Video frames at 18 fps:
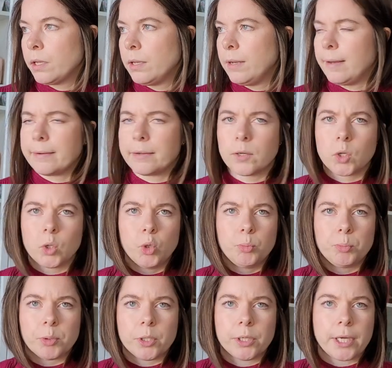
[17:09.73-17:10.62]
like a
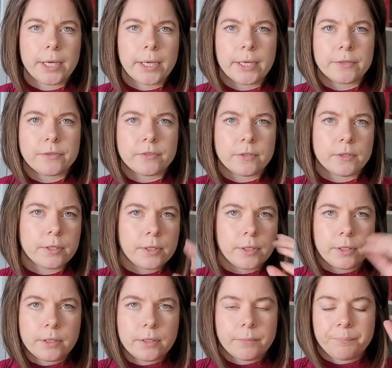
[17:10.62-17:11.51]
coupon. I get
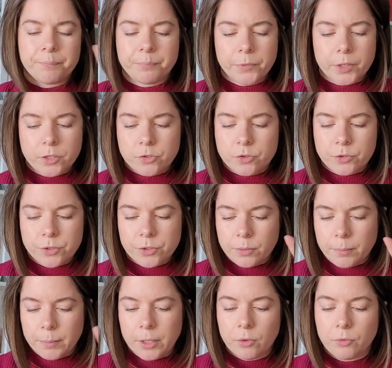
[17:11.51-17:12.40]
a
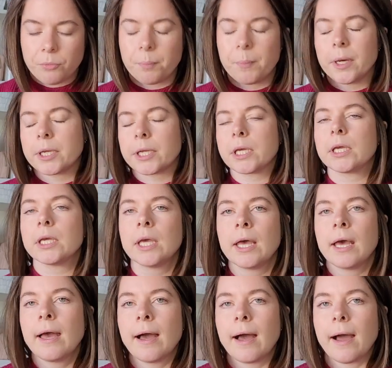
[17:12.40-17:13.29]
certain amount of money.
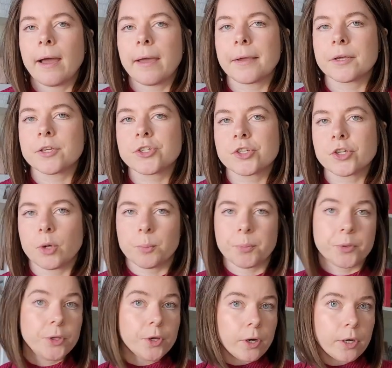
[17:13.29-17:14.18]
I can shop
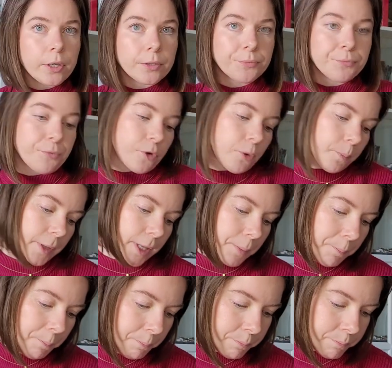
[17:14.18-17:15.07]
yarn from
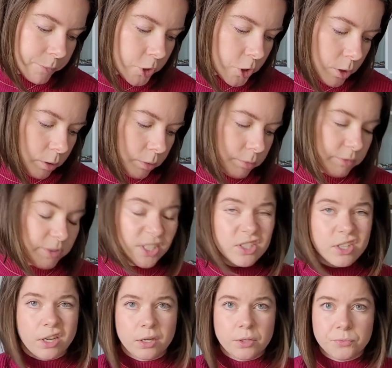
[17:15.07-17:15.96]
them, so
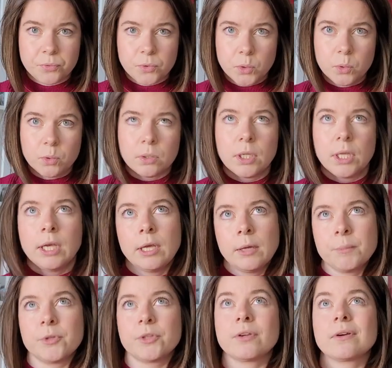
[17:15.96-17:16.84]
that's kind of cool.
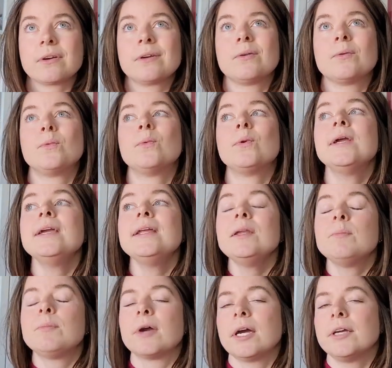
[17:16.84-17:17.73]
But they're
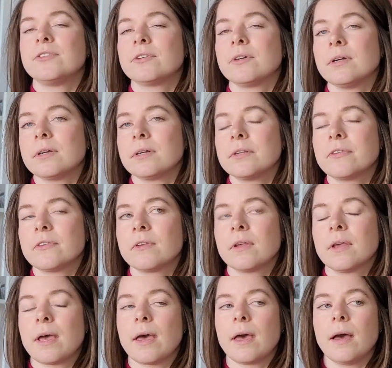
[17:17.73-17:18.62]
really bright colored,
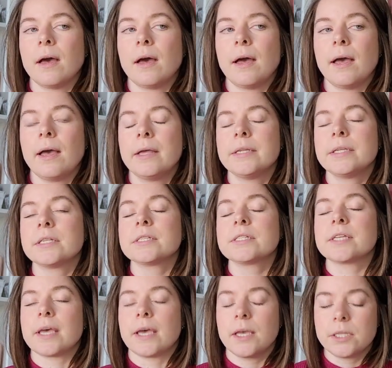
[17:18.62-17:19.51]
and
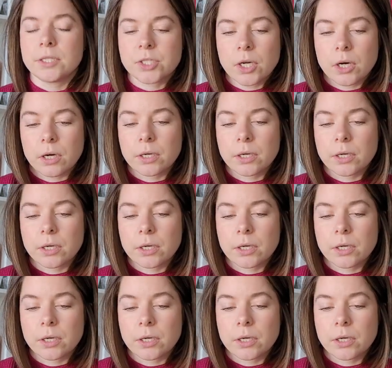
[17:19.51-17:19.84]
it's hand